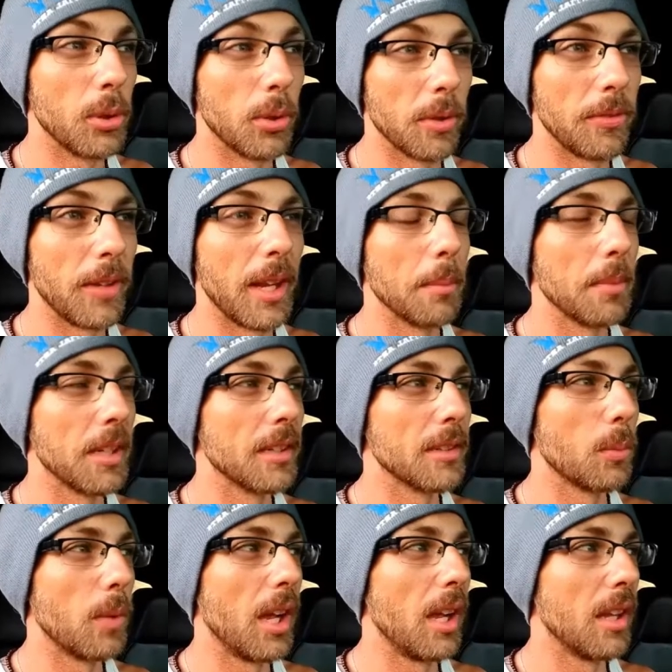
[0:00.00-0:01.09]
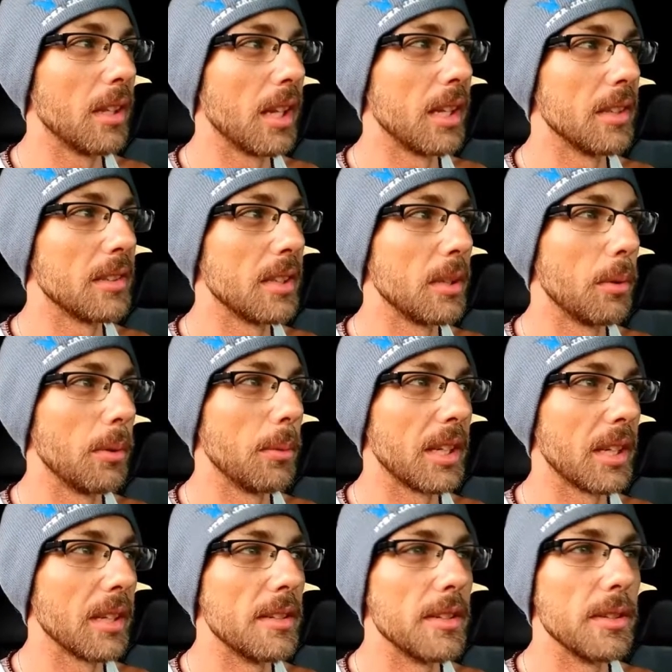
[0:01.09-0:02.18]
your family as well, and see what we
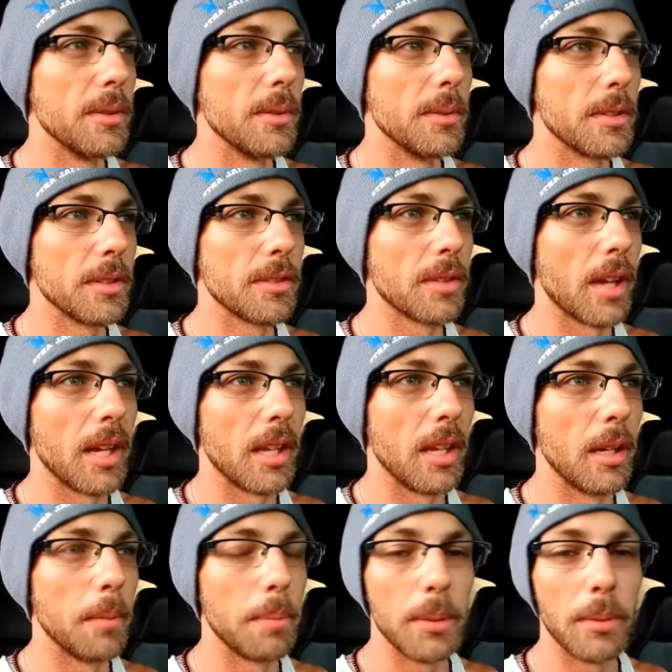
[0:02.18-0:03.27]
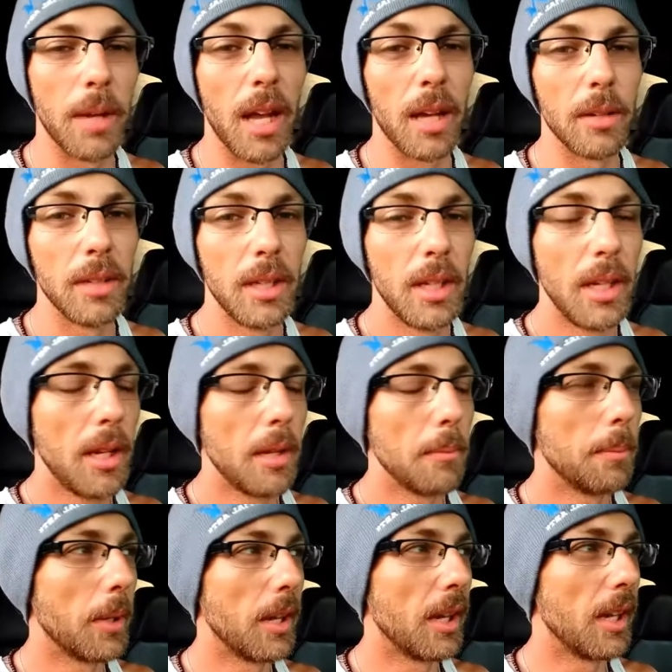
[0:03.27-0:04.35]
can do to try to help you out,
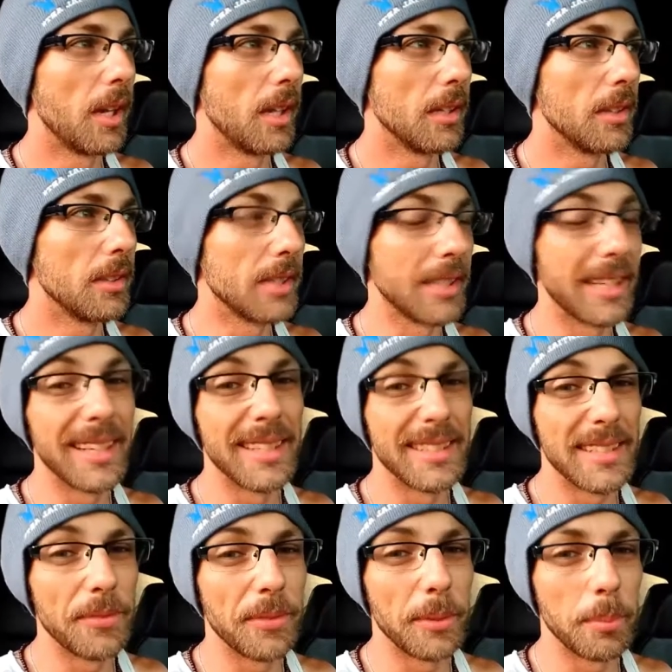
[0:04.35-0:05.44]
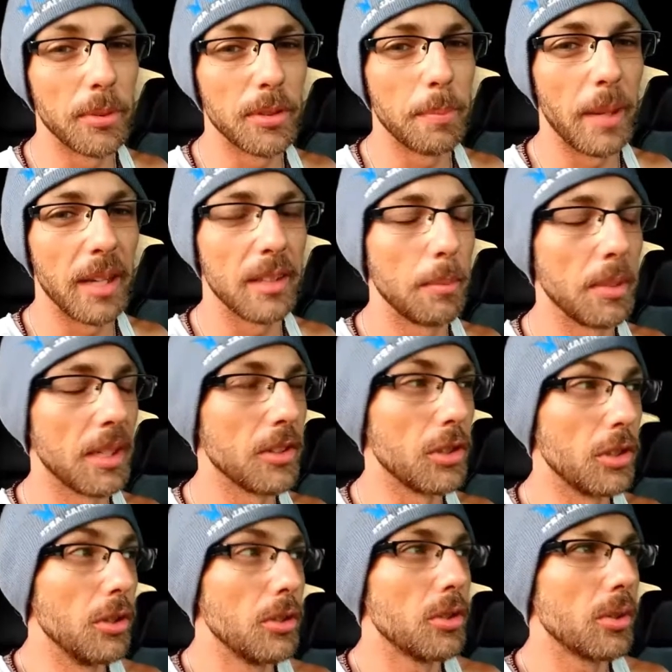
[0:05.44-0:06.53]
but to get a different perspective, because
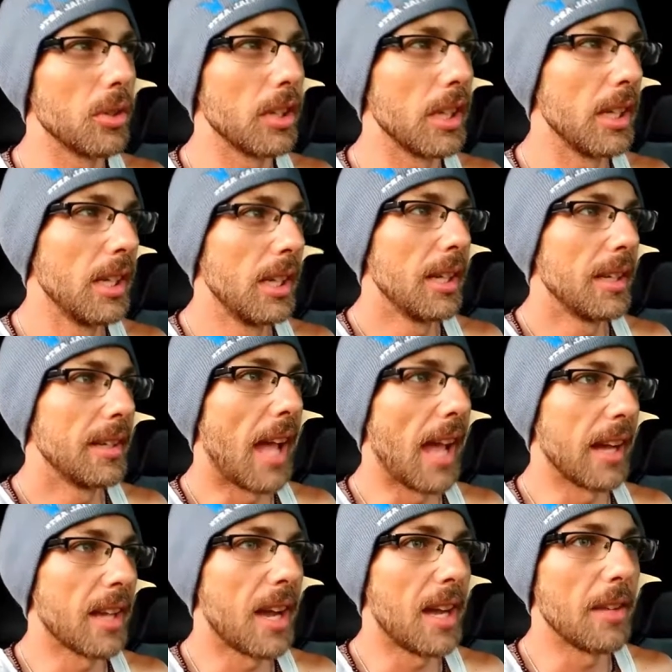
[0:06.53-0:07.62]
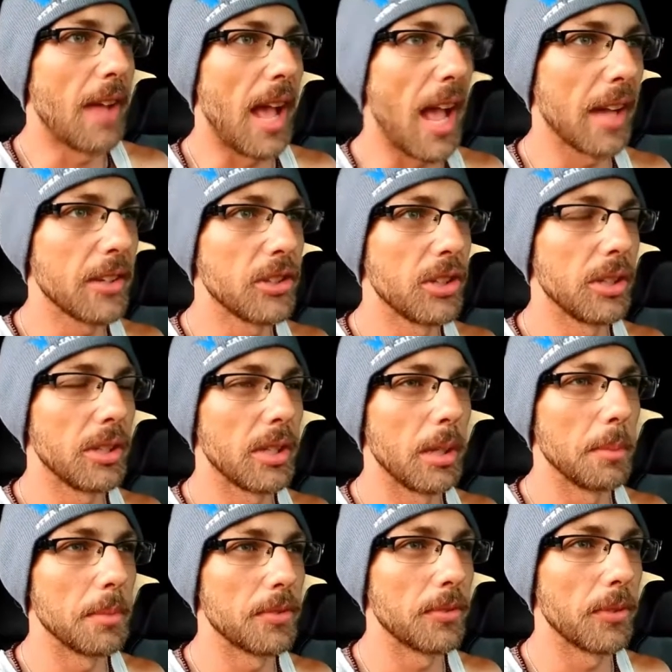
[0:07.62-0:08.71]
usually that kind of action
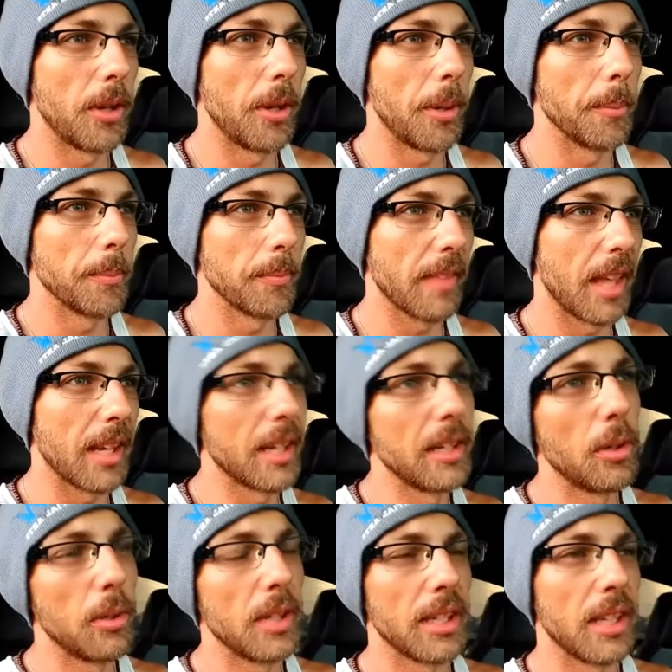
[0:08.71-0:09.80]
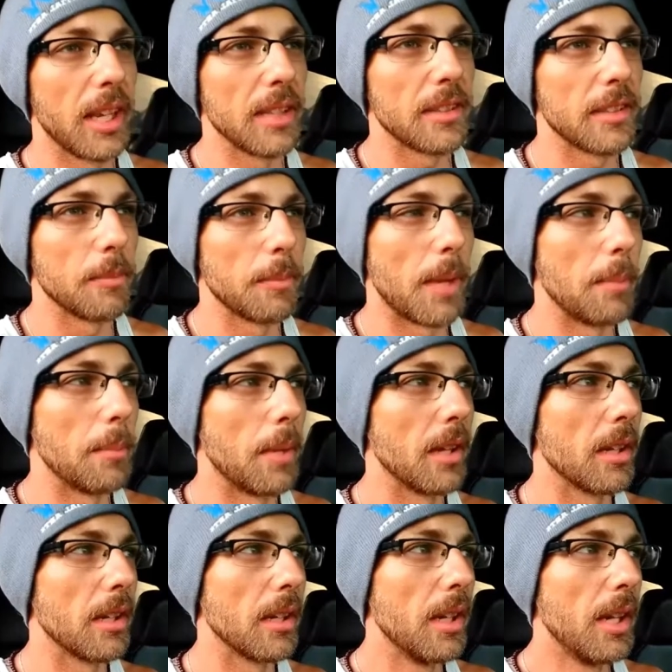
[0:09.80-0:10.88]
comes from, like I know in the case of my
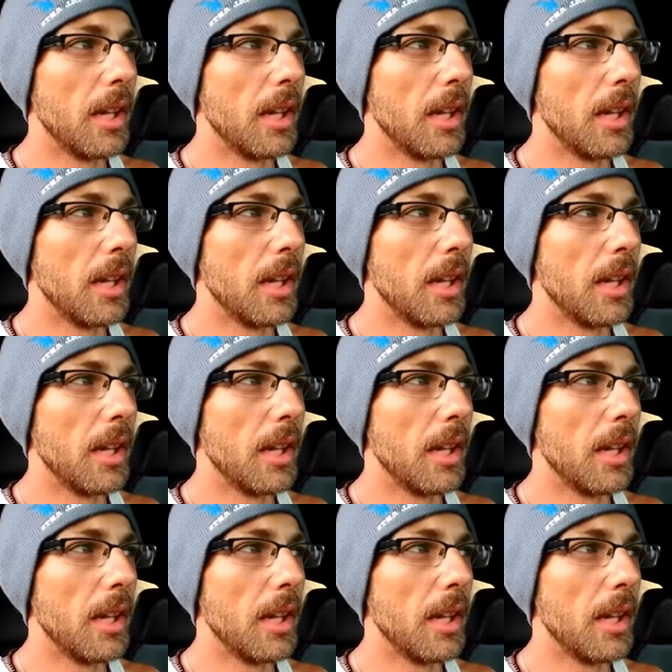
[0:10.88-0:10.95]
mother,